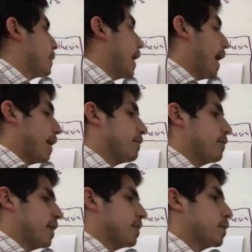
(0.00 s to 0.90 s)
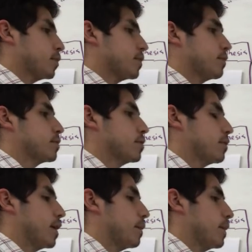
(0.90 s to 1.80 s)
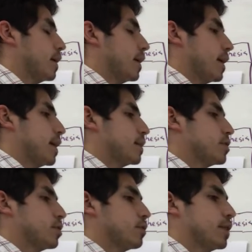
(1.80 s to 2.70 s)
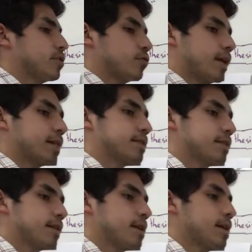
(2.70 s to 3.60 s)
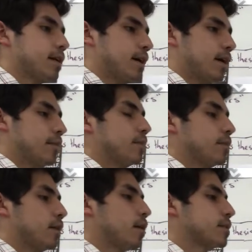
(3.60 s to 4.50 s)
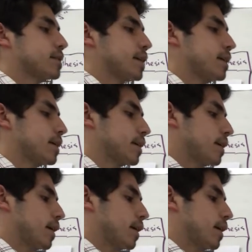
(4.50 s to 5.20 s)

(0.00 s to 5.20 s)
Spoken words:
have available to them to address the long-standing